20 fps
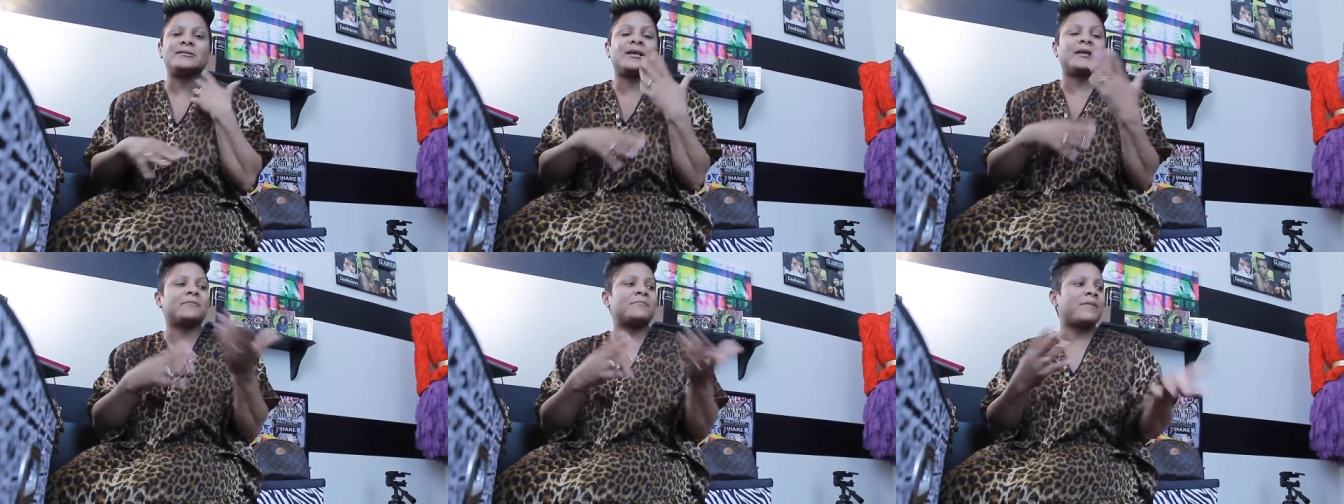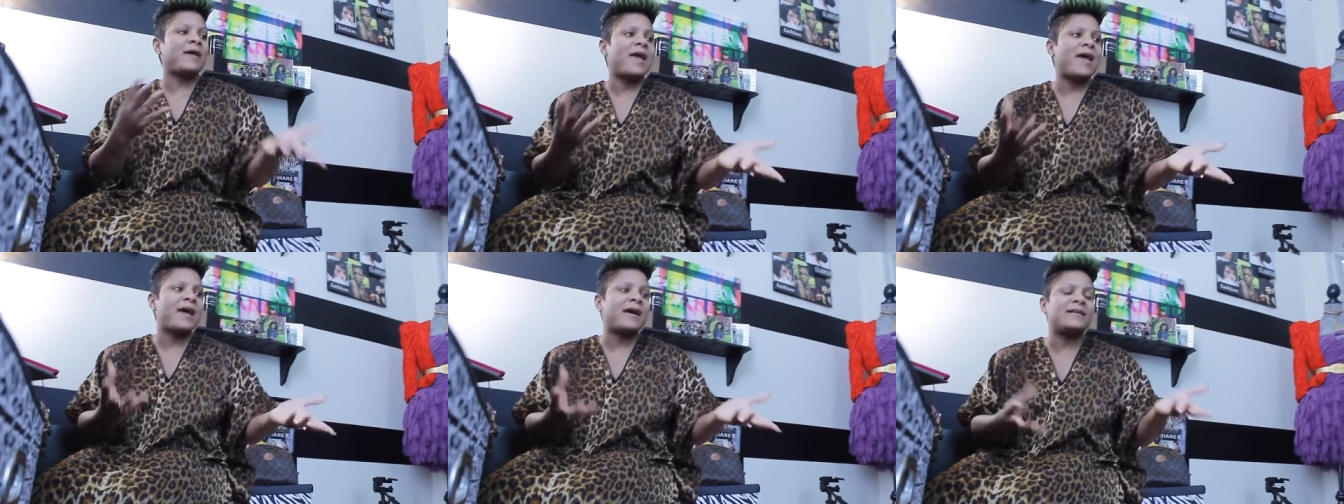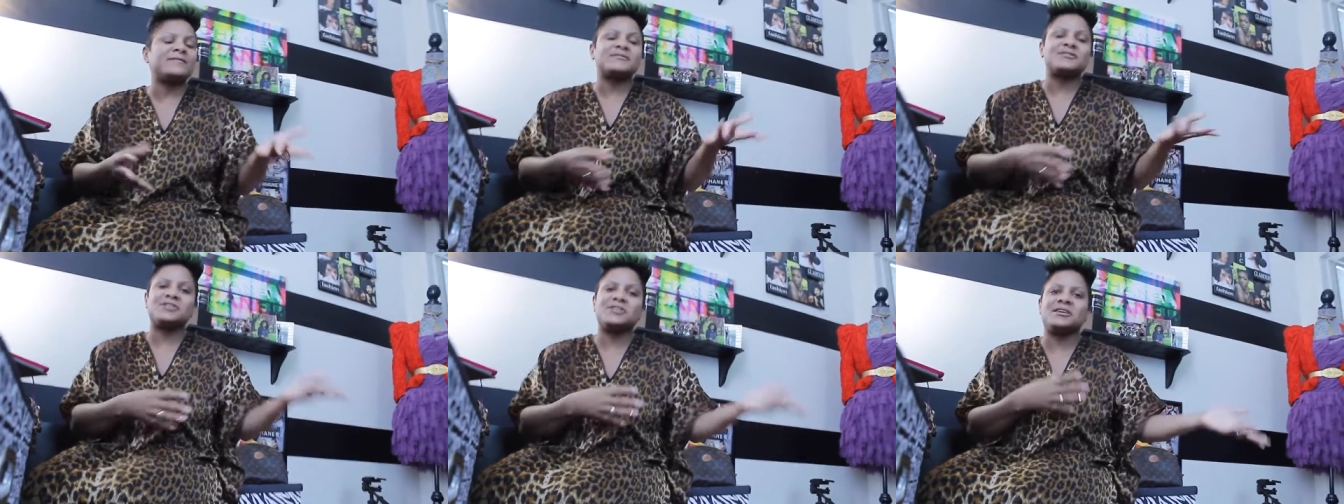take
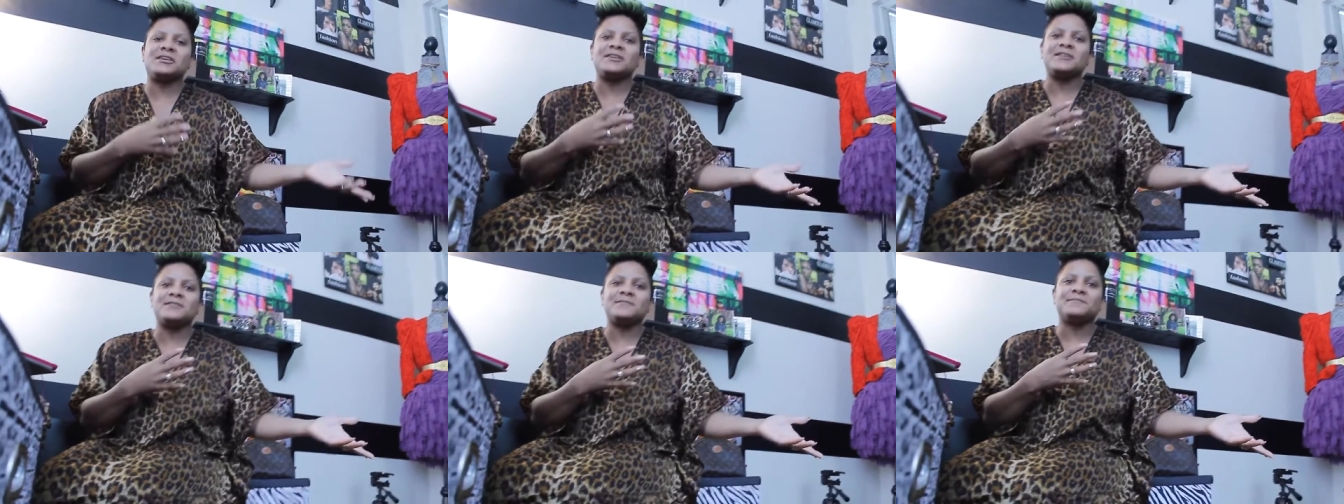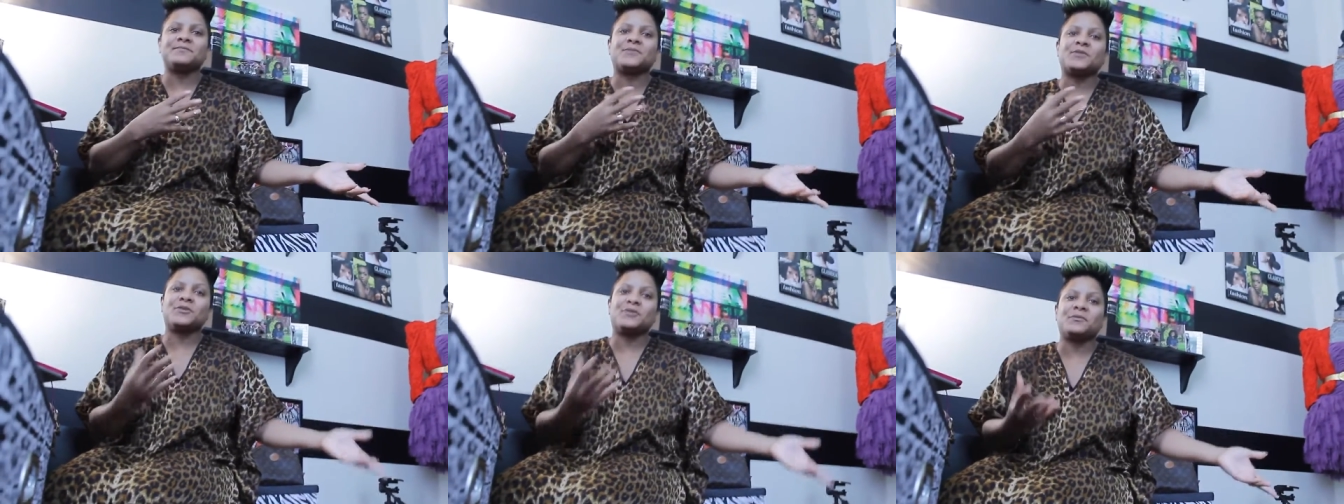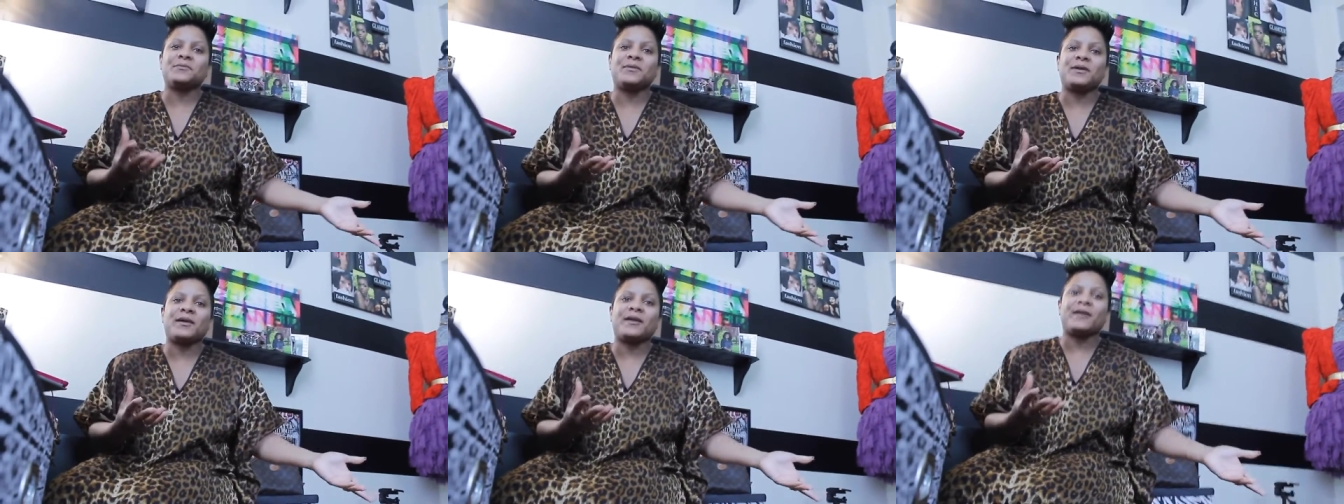baths, eat, go
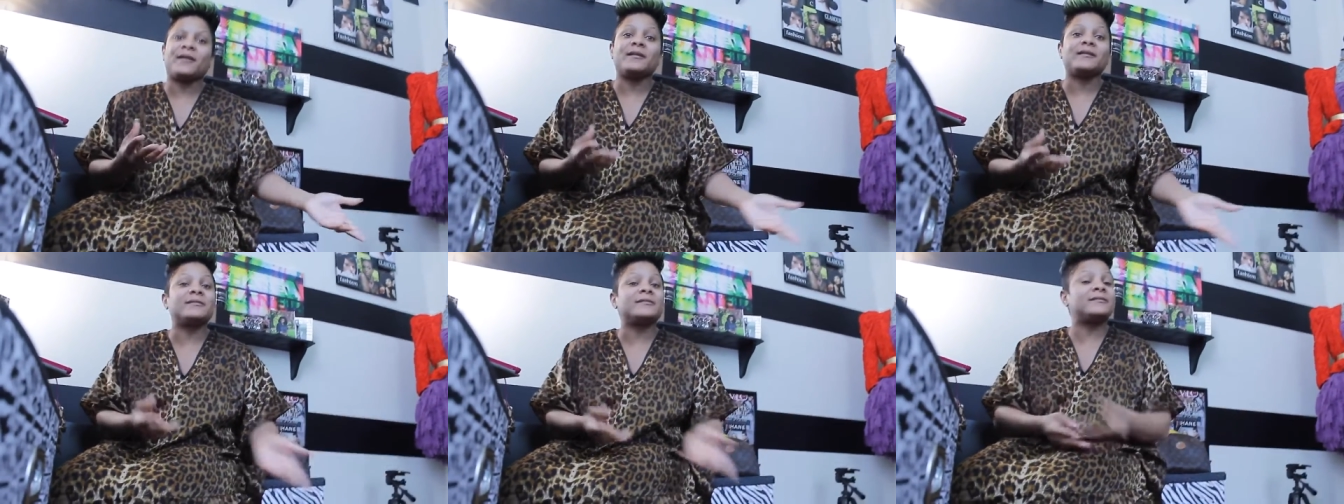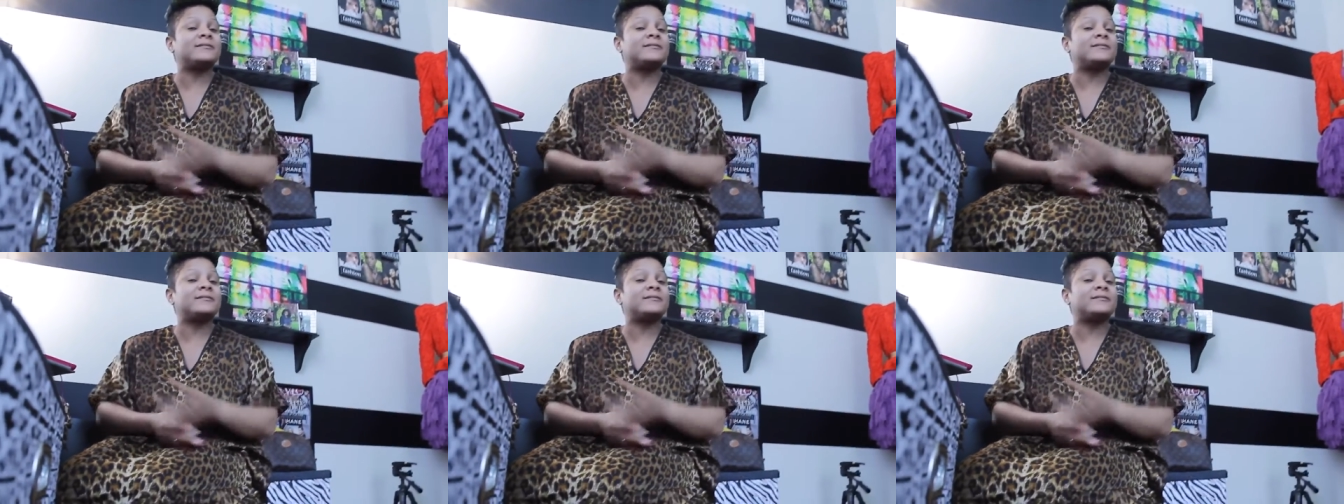to bed,